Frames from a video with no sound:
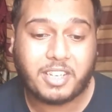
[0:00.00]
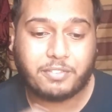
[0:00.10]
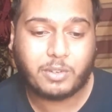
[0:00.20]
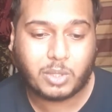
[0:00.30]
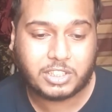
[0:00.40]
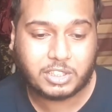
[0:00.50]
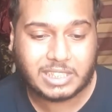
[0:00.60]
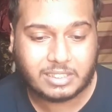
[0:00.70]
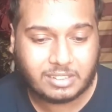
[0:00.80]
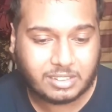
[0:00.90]
for what you
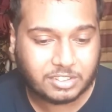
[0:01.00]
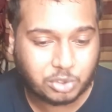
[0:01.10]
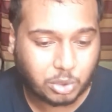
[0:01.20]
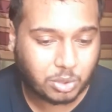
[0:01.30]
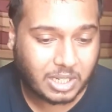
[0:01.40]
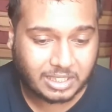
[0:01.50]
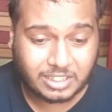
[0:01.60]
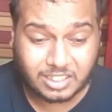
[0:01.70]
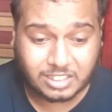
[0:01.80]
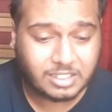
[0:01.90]
did to Zoro and the
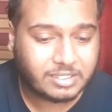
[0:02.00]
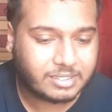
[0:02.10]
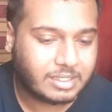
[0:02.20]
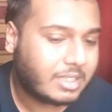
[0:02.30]
others.